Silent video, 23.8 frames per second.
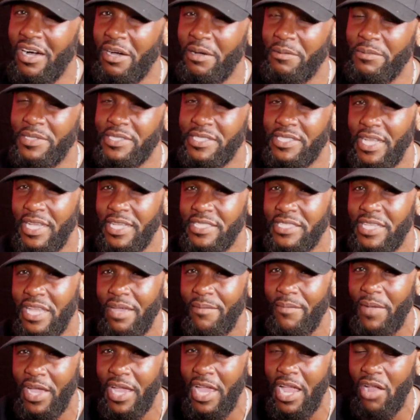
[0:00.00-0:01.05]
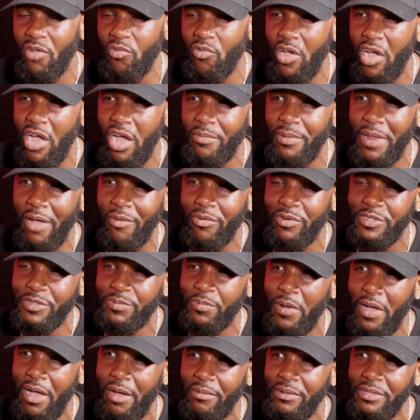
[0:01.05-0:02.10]
The second time I got robbed, I
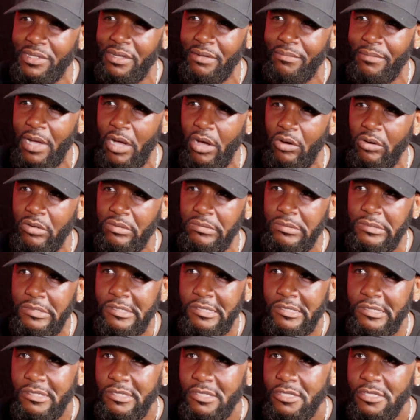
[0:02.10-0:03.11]
was probably about